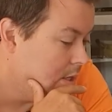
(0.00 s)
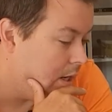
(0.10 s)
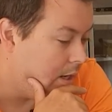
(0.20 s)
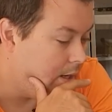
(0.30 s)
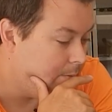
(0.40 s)

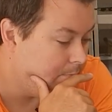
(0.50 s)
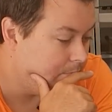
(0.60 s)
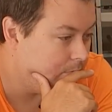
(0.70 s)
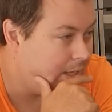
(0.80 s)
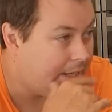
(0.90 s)
Um,
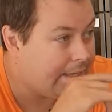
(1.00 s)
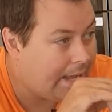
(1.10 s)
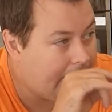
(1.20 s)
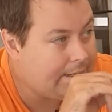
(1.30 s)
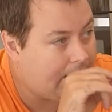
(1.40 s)
it
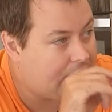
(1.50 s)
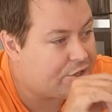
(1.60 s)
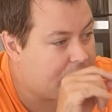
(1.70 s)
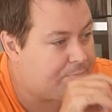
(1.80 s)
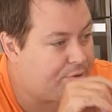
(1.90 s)
can
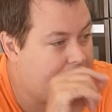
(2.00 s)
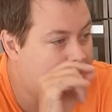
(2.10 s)
actually print